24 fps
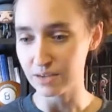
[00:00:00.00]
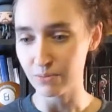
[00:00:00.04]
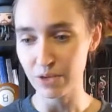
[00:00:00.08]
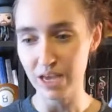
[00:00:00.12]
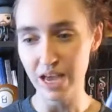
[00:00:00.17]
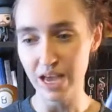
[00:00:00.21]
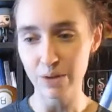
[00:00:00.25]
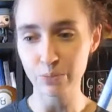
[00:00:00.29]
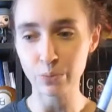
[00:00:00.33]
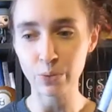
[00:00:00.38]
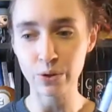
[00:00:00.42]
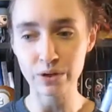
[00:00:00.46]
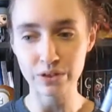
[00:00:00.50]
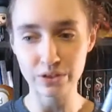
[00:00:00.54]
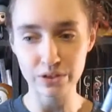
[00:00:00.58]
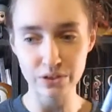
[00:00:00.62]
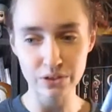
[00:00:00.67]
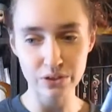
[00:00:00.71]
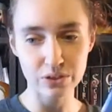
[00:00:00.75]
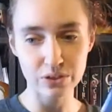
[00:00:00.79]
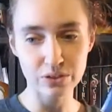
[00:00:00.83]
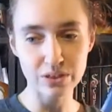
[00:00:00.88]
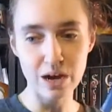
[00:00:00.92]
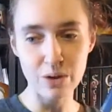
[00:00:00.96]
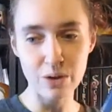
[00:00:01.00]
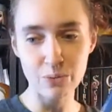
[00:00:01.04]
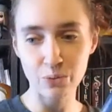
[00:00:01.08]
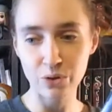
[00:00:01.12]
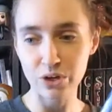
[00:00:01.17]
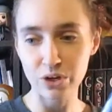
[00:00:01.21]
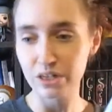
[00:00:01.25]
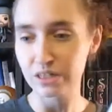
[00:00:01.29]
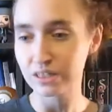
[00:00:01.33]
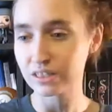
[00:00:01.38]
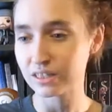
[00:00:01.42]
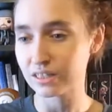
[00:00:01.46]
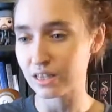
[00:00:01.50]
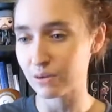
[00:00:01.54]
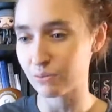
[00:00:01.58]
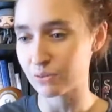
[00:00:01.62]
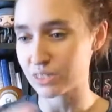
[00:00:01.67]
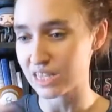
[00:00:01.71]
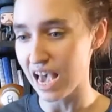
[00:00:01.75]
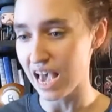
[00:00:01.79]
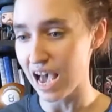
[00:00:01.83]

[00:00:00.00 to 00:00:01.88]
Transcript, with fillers: We had one girl at work that was